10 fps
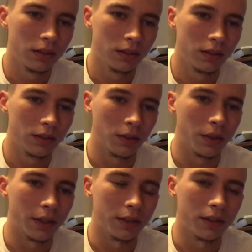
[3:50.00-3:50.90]
So
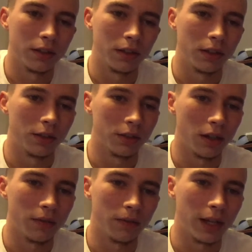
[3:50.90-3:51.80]
you saw
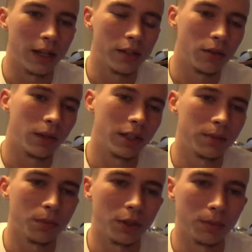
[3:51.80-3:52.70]
it flash twice
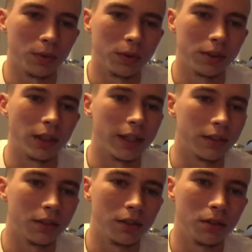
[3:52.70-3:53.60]
purple, so that's
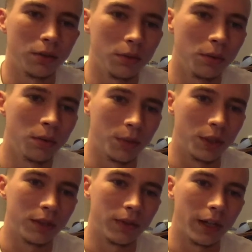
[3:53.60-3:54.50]
2
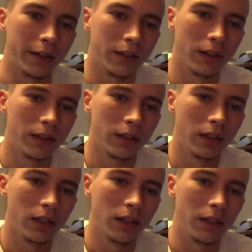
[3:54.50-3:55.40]
burst fire.
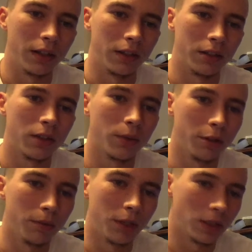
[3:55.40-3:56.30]
There's 3
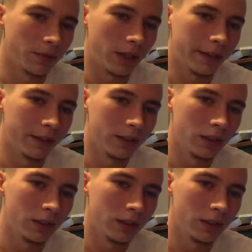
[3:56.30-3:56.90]
burst fire,